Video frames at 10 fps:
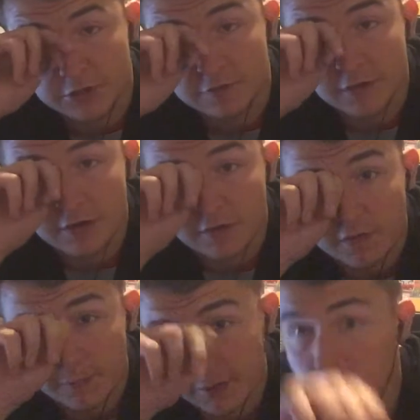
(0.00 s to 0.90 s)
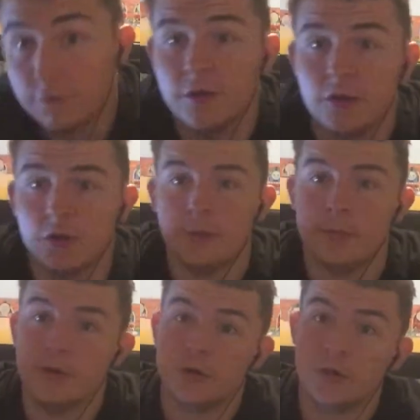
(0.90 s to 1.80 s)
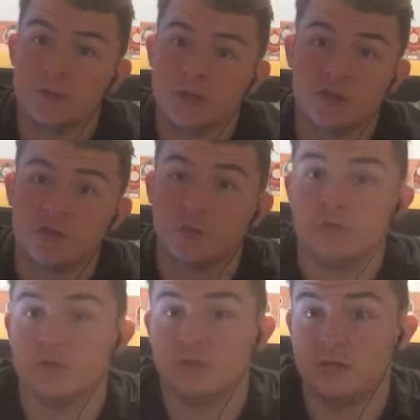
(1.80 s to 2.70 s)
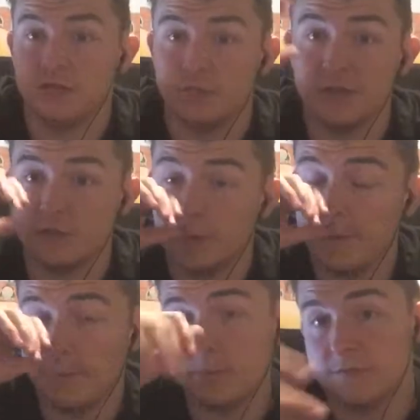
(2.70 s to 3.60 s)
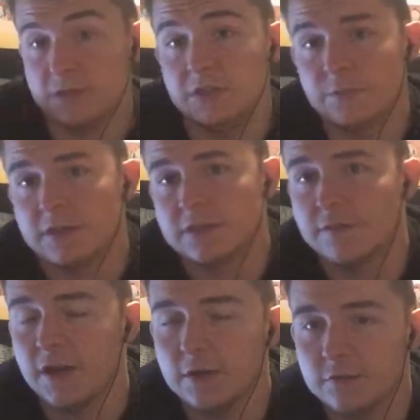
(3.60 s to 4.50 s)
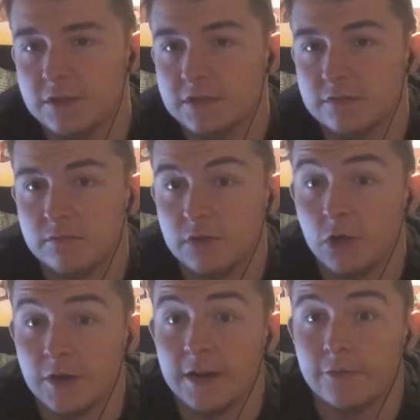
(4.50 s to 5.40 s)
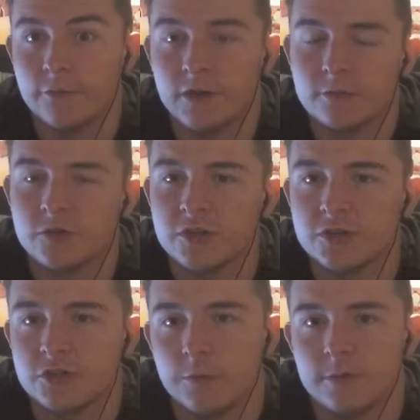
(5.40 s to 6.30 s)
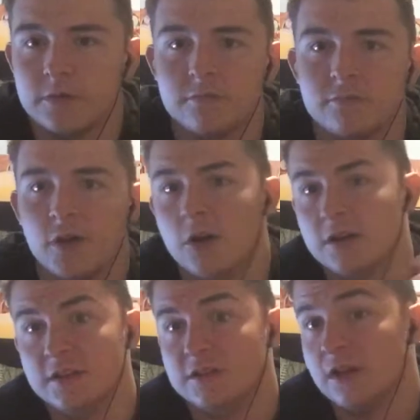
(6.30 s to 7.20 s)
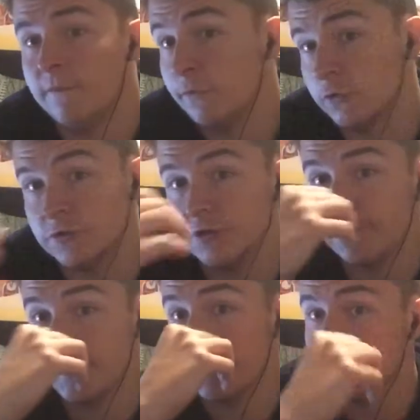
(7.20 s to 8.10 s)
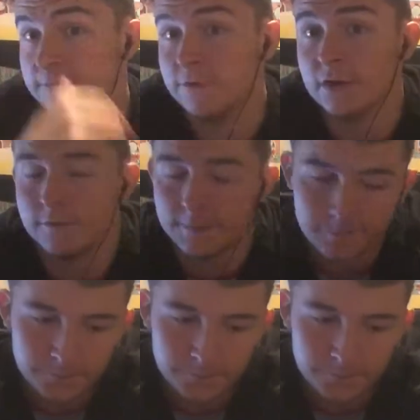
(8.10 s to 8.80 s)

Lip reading: is fair enough. I mean, I thought he got up on the curb, touched the wall, and just his brakes weren't, but obviously his brakes have failed. He's locking everything up trying to stop, and Hartley's unfortunate to be parked in front of him.